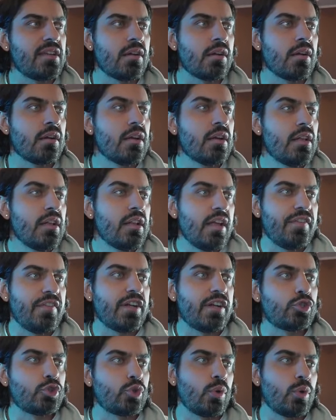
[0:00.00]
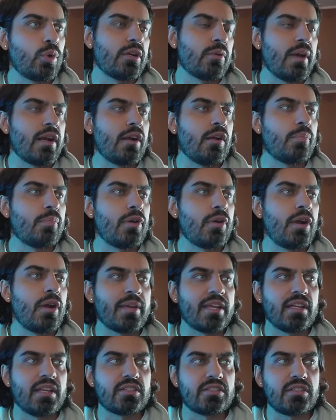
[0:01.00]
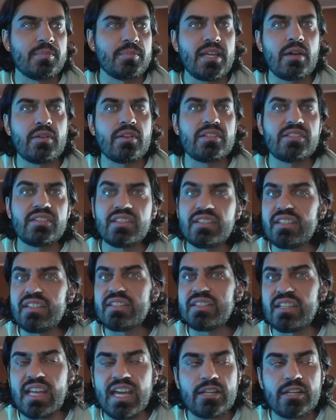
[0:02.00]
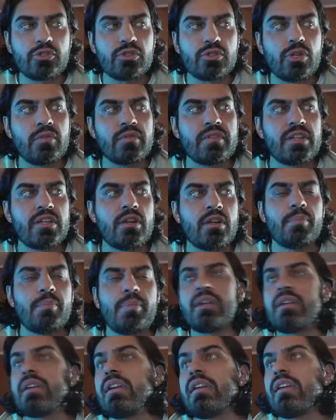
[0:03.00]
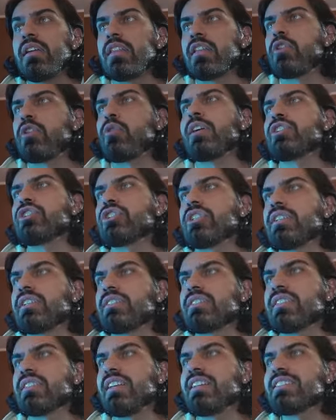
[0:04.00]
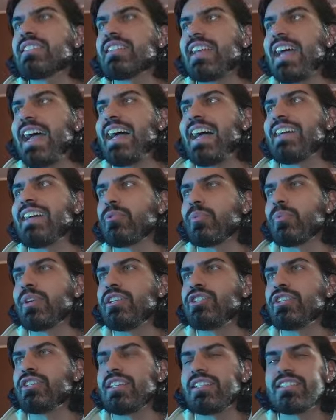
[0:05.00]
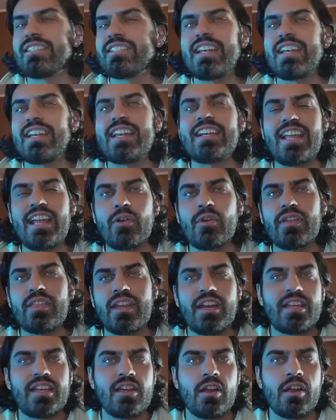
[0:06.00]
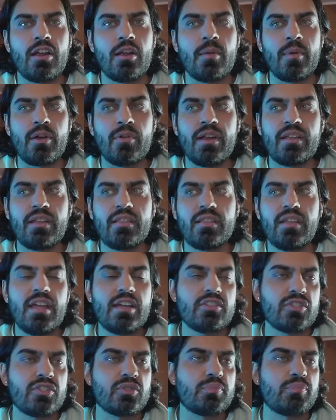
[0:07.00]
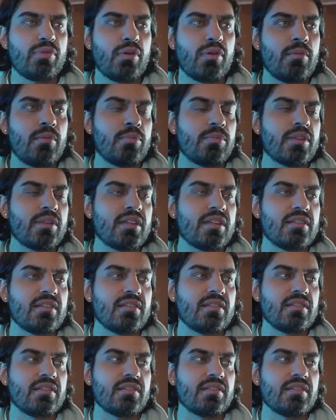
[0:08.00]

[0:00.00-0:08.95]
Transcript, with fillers: here. If I short it, right, I'll probably get stopped out. It's a decent entry over here, but the question is, is it at a region? Is it at an area that I care about, right? The answer is probably